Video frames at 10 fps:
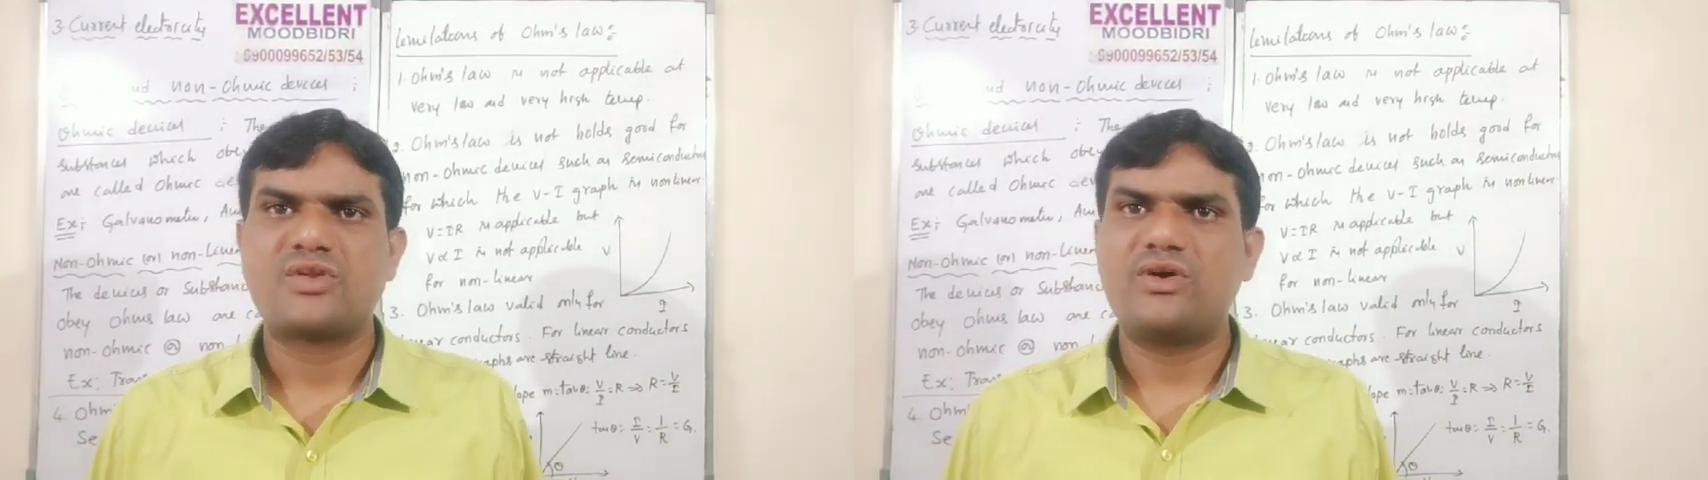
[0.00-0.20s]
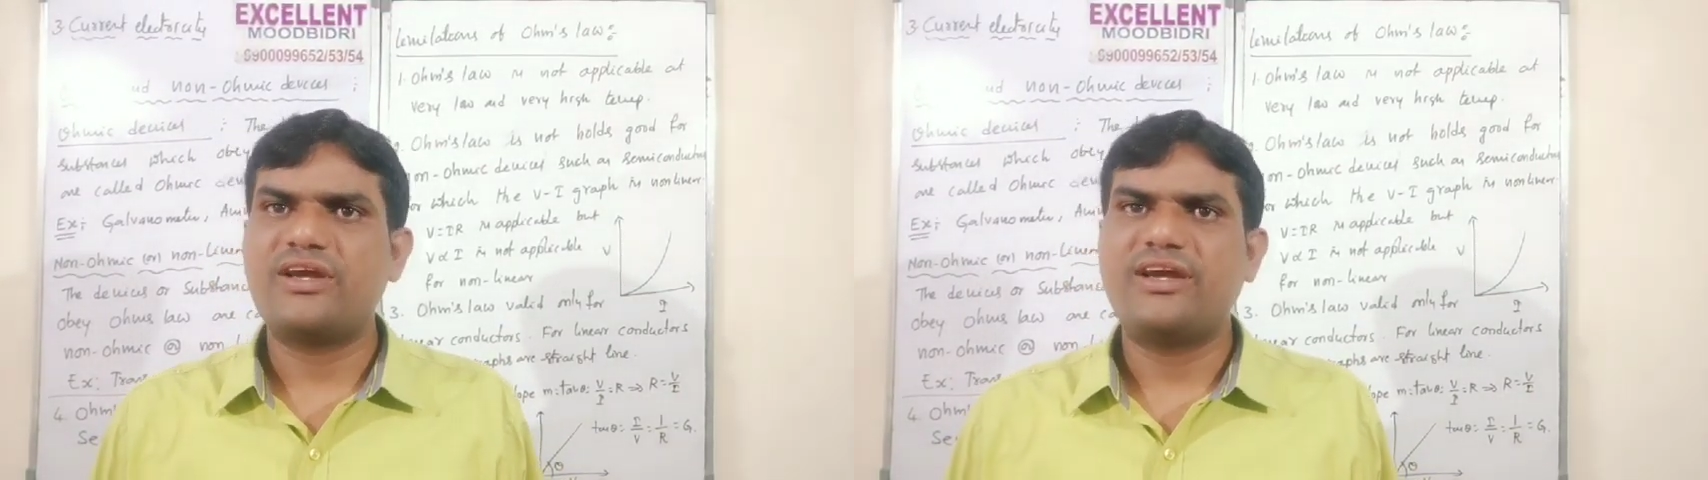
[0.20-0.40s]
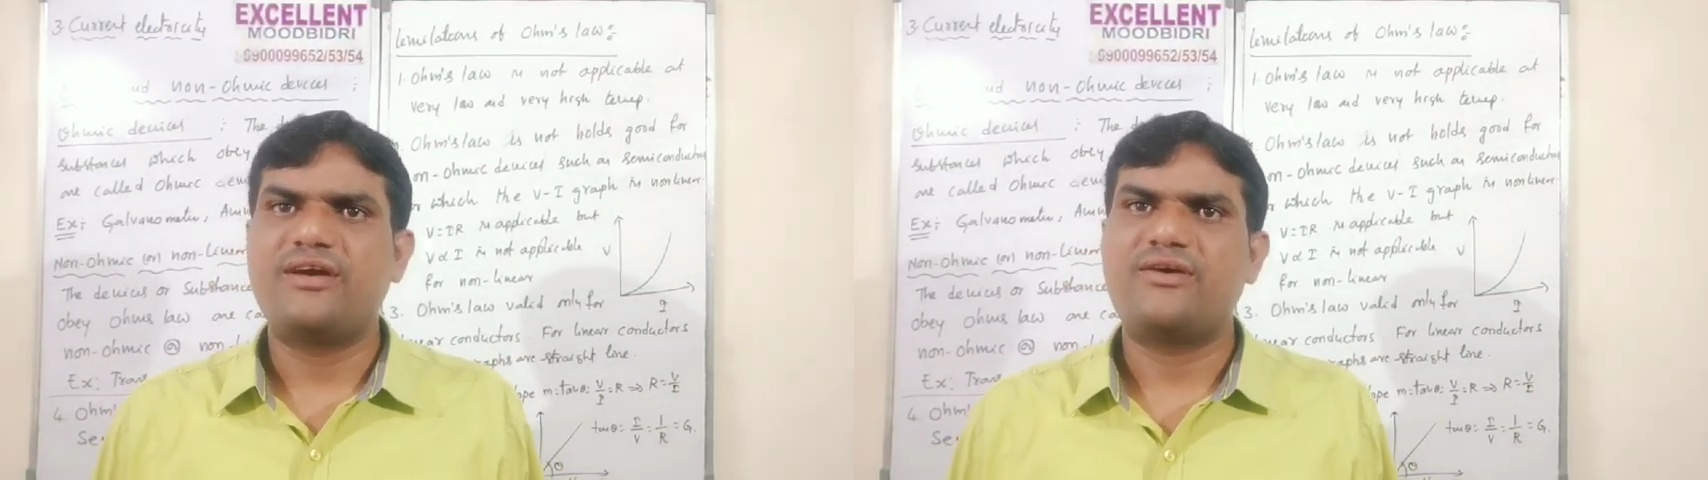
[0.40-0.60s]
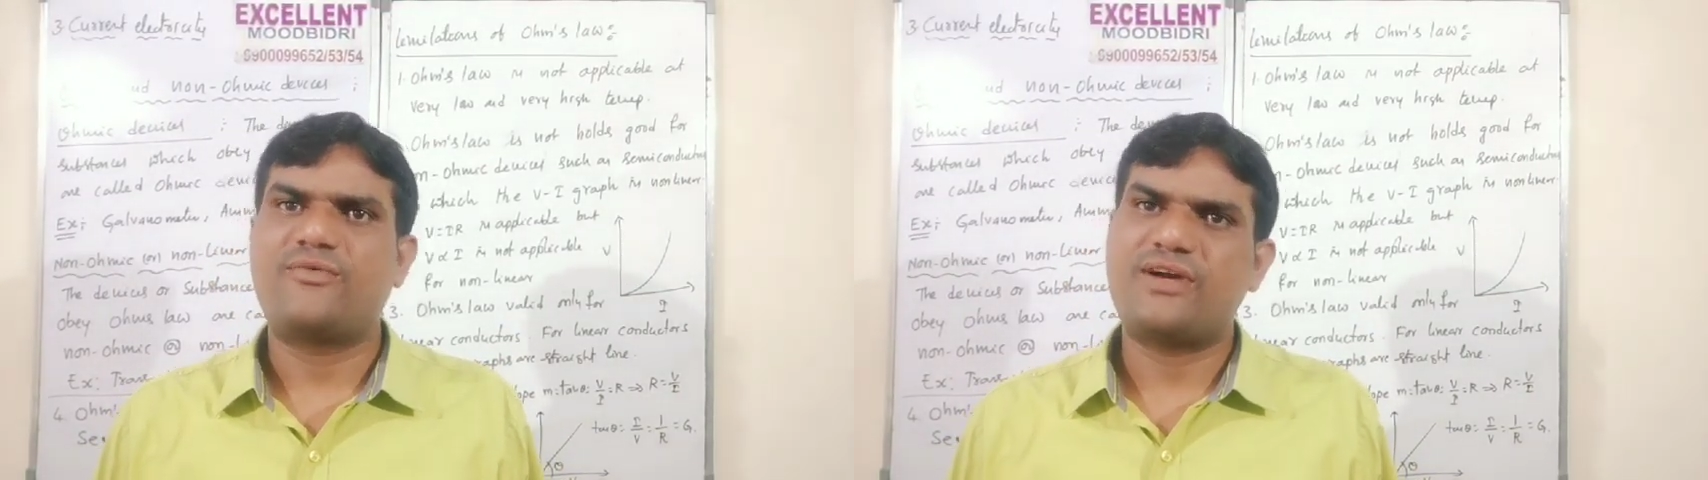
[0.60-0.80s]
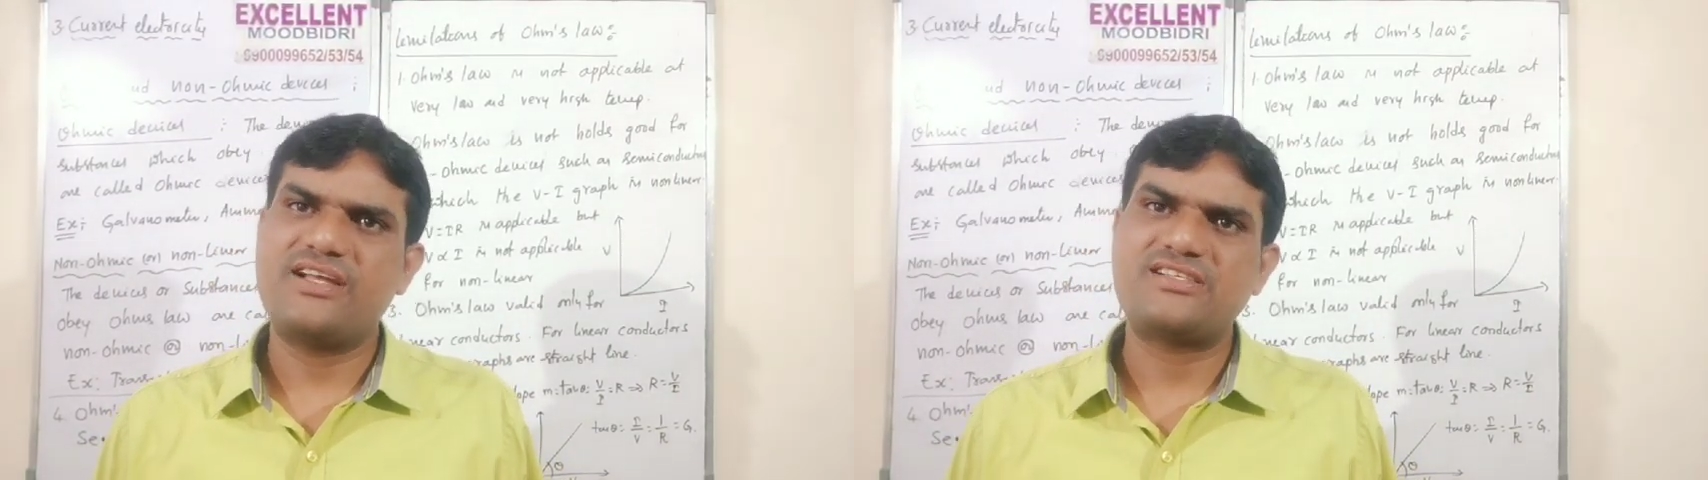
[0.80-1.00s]
Okay,
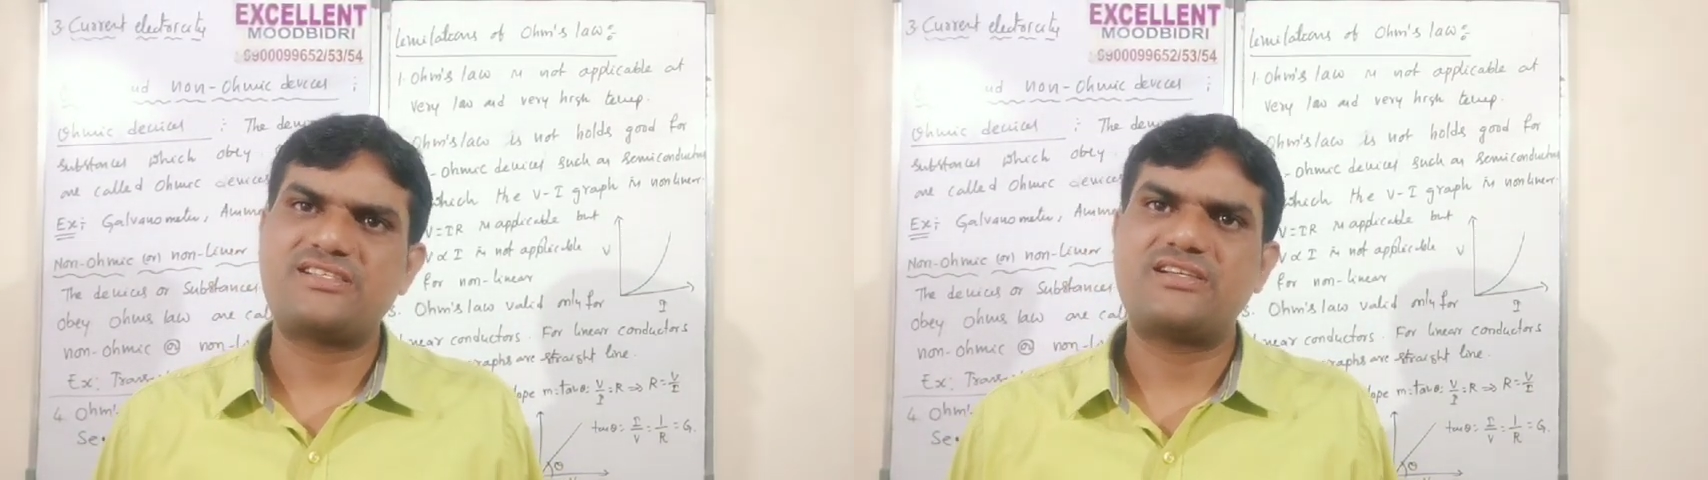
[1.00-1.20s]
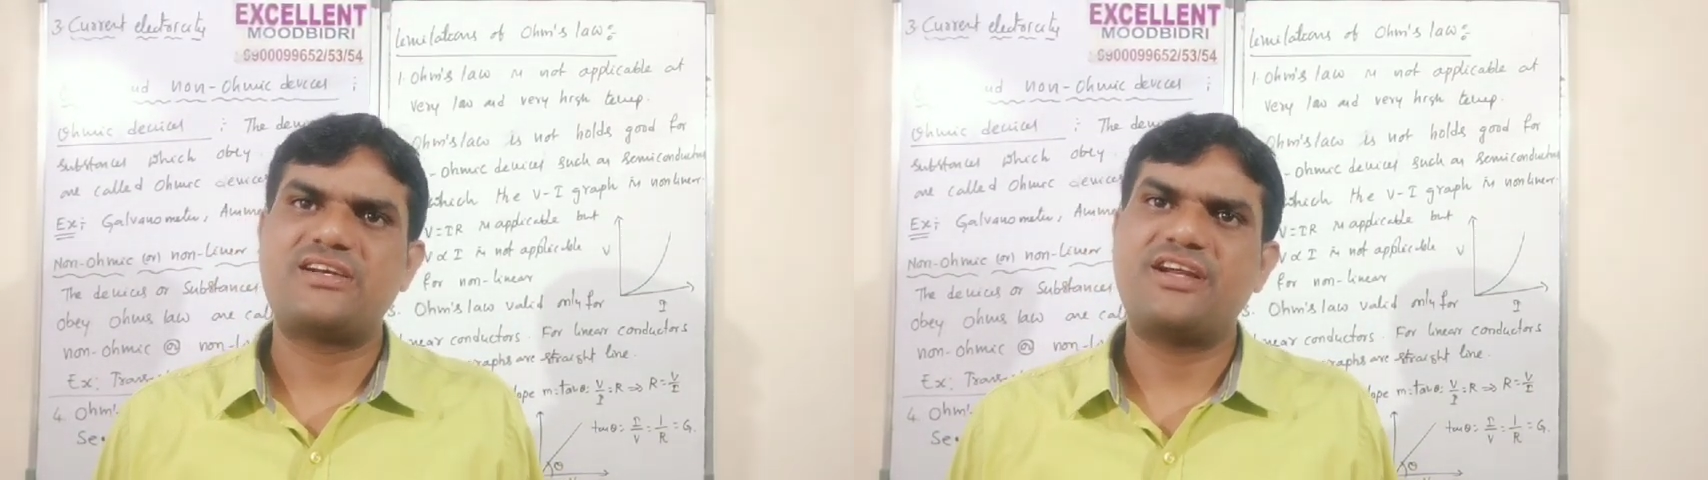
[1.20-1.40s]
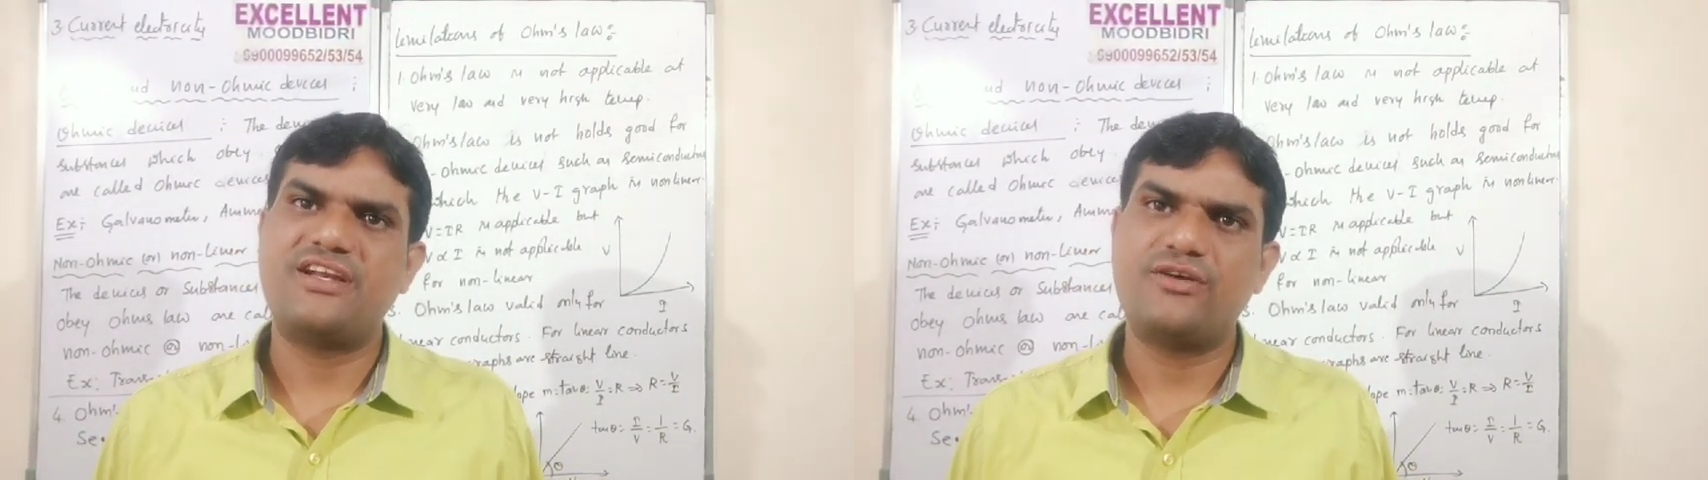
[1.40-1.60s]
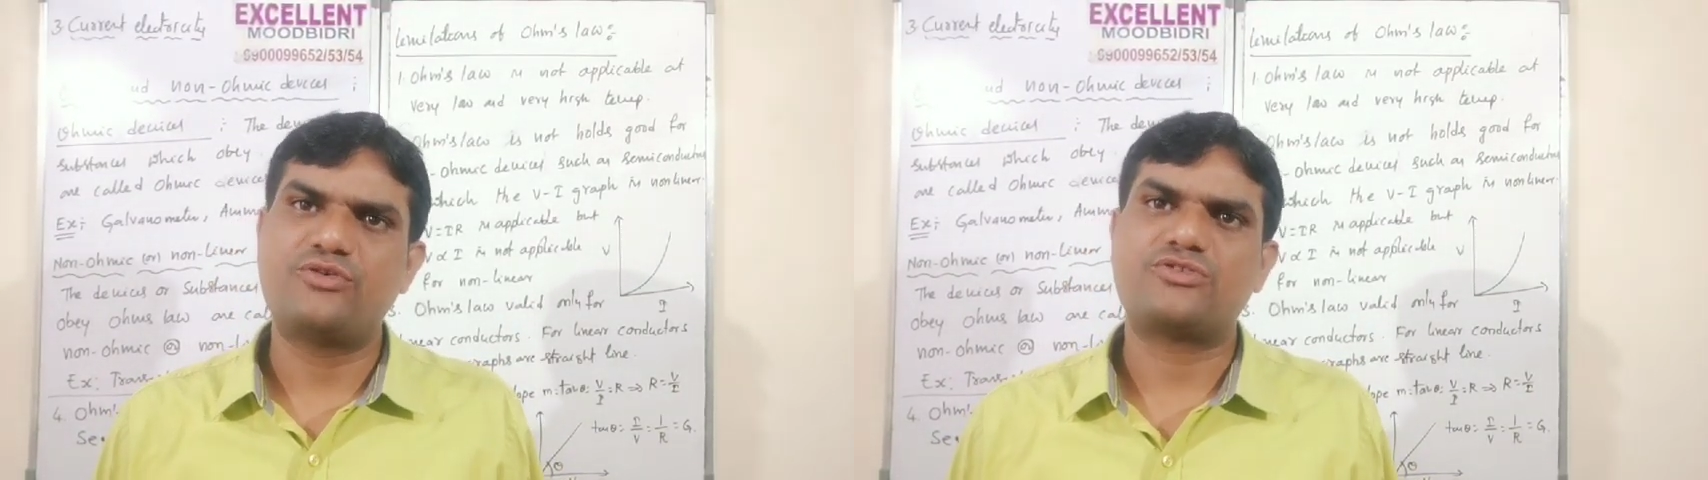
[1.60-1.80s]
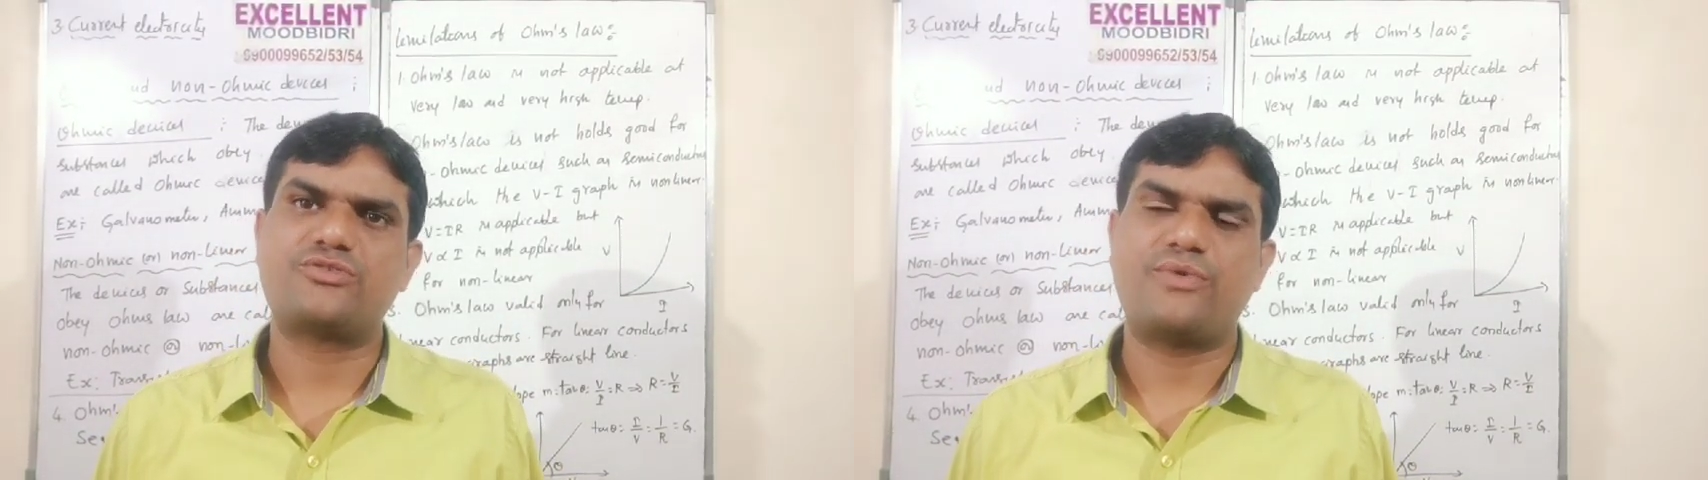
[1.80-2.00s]
what is deduce?